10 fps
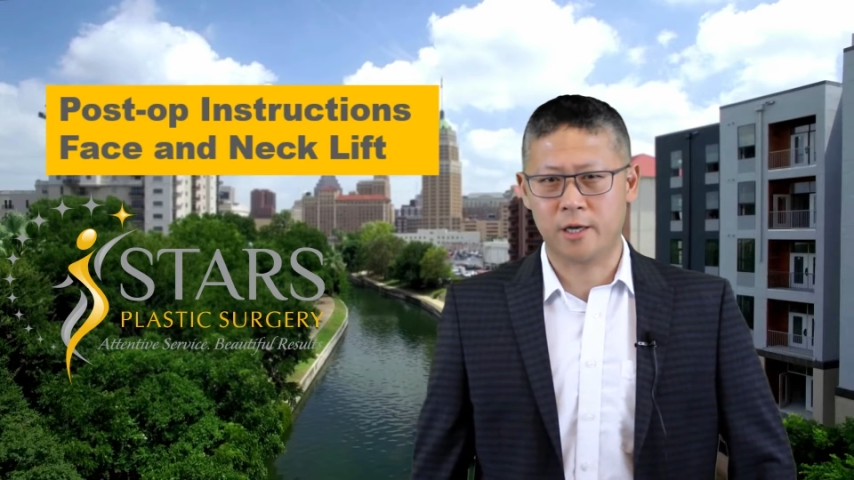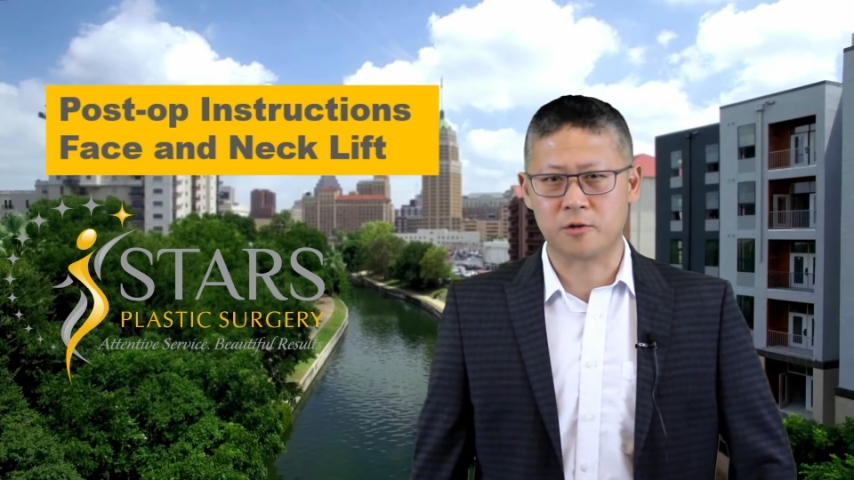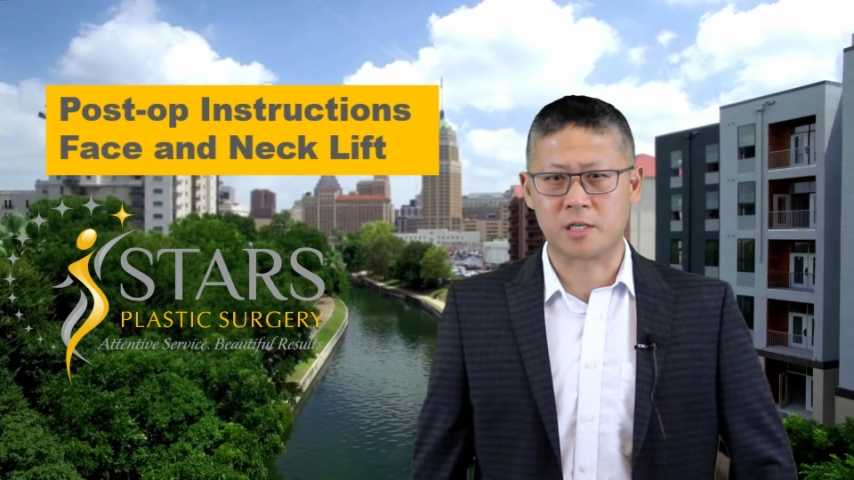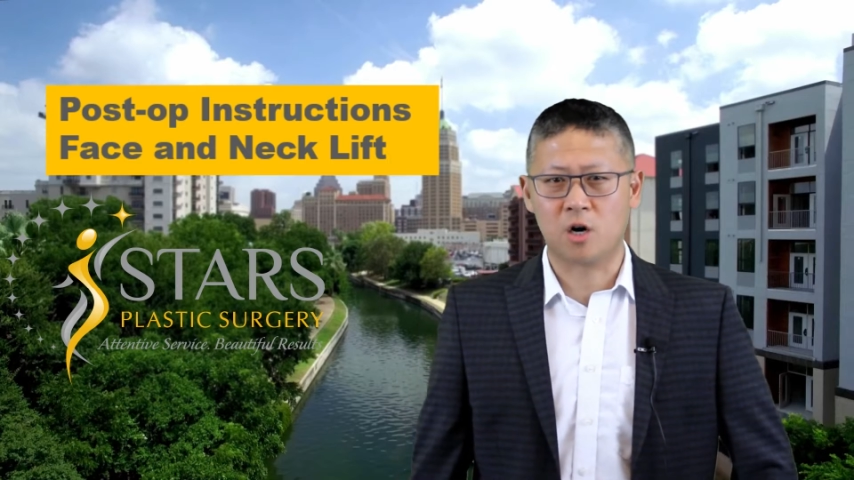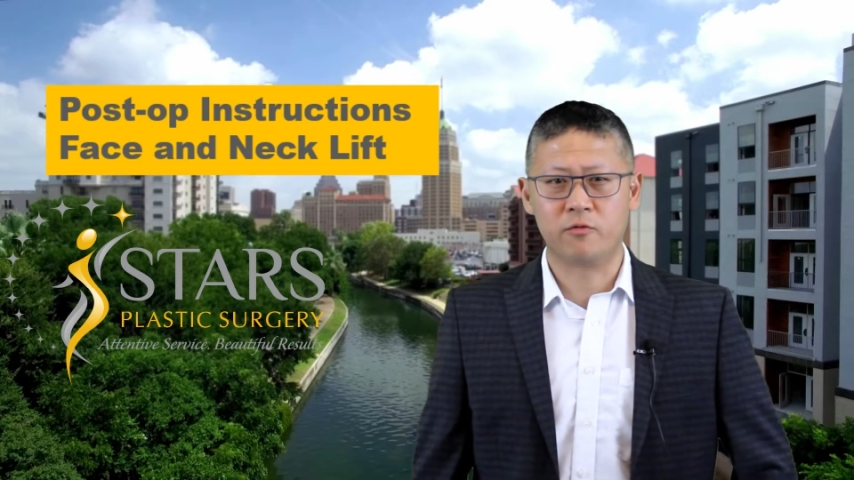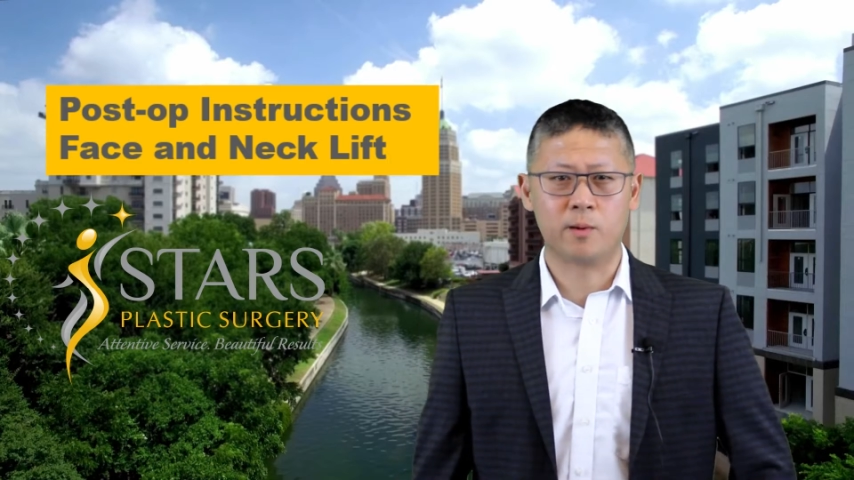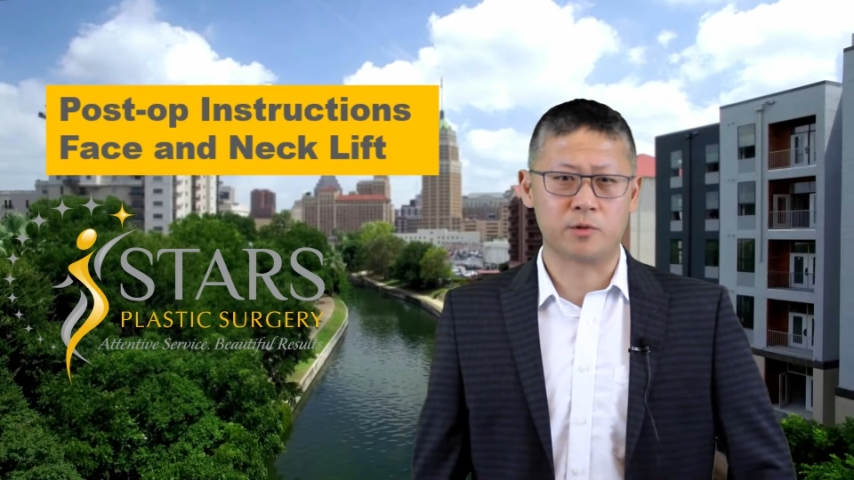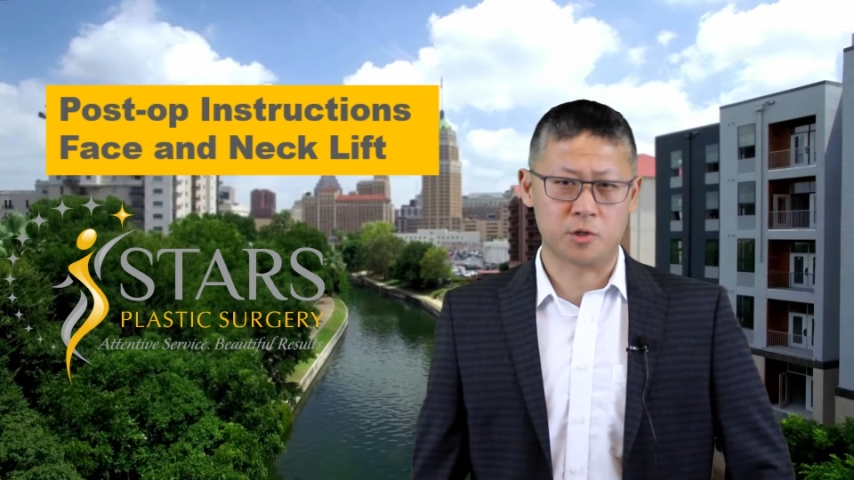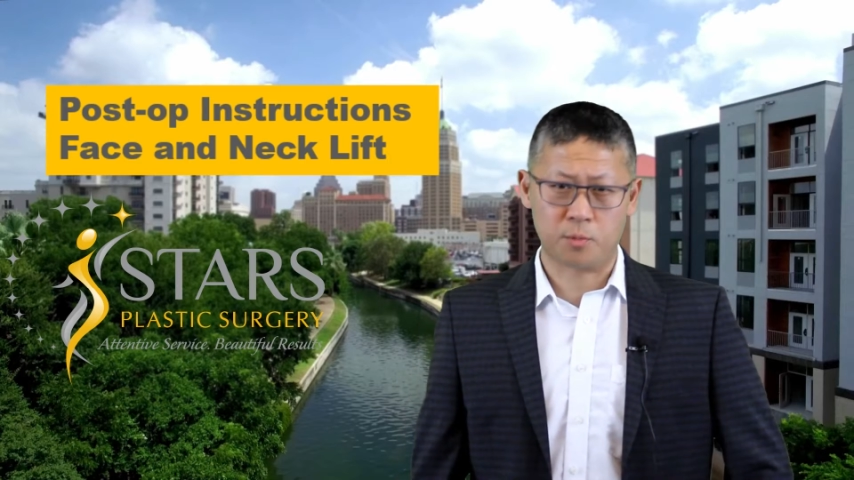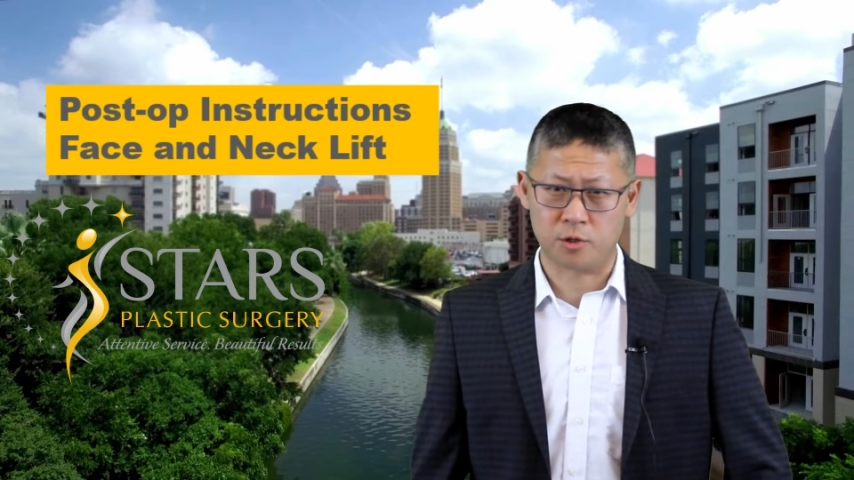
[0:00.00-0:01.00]
yourself about
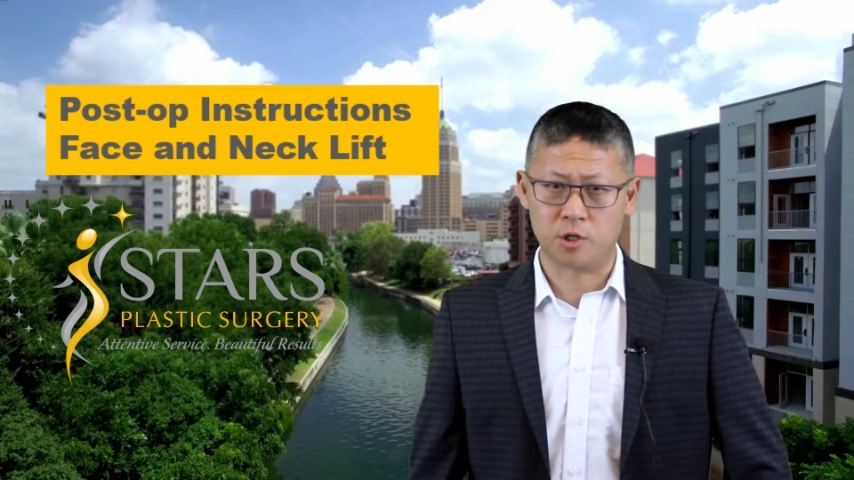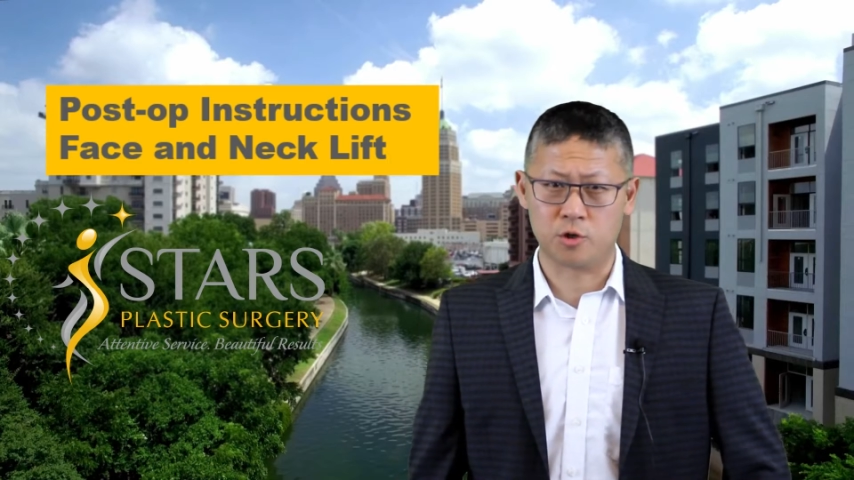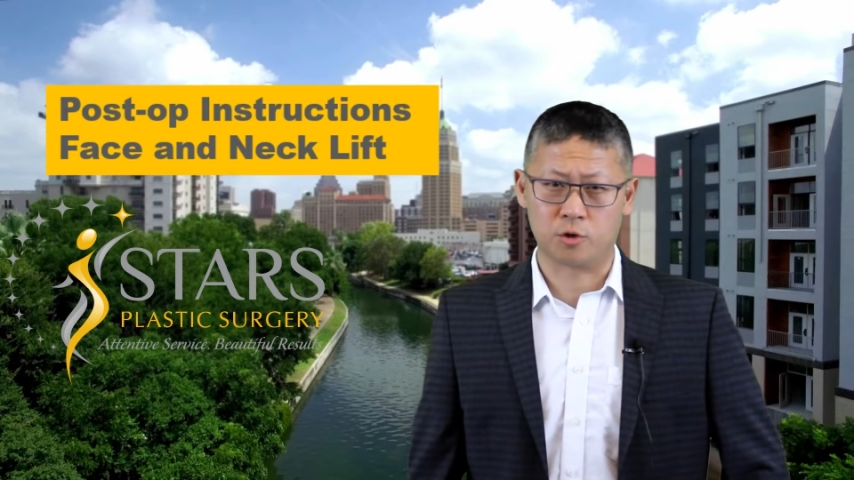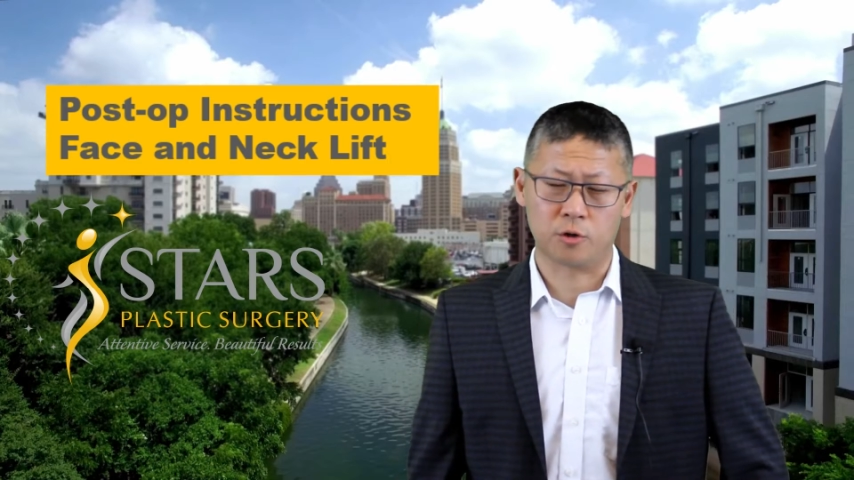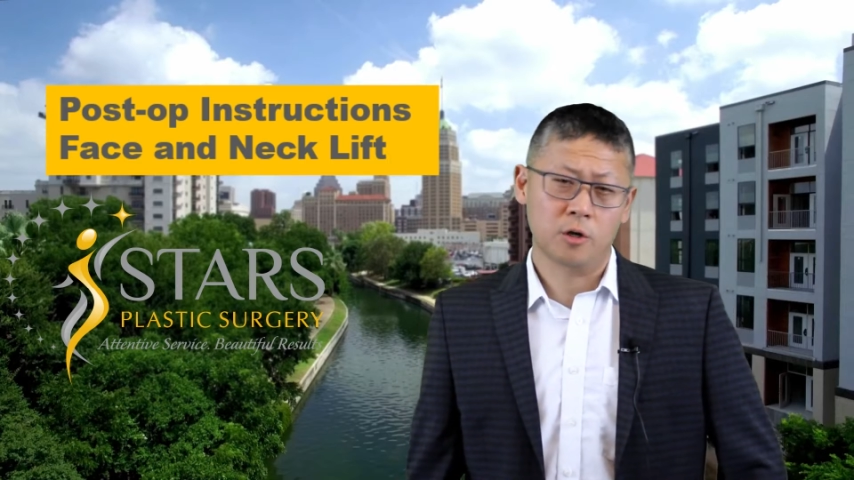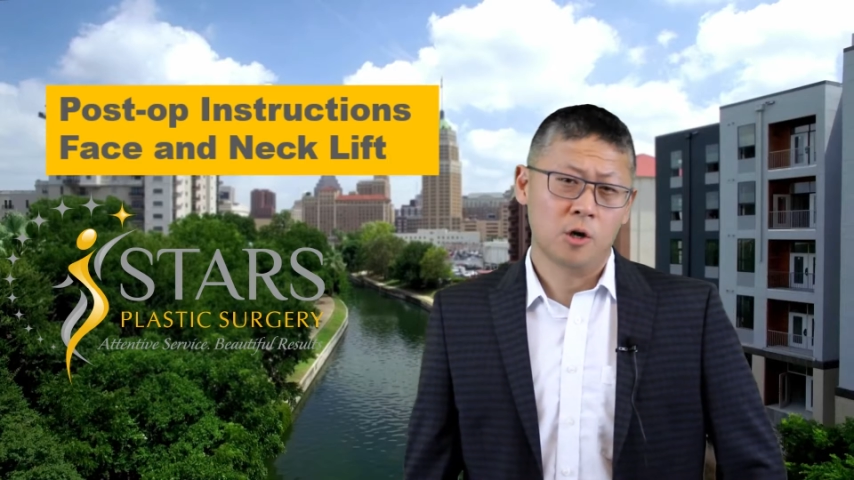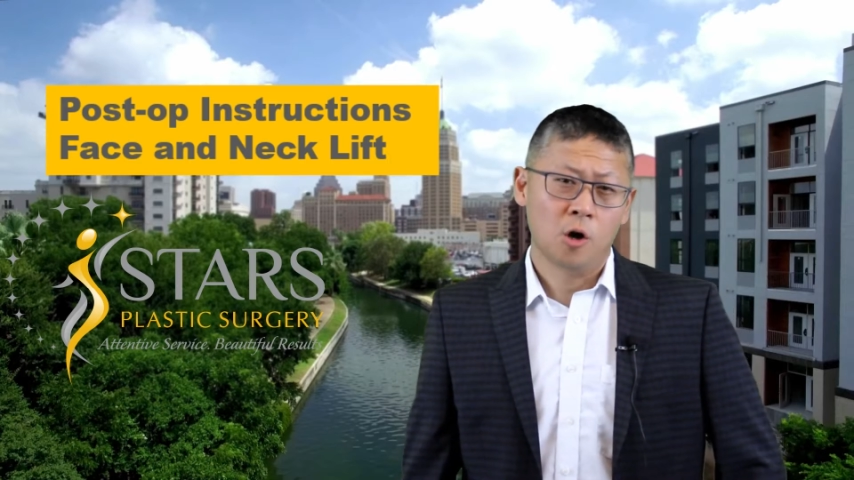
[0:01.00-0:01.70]
this procedure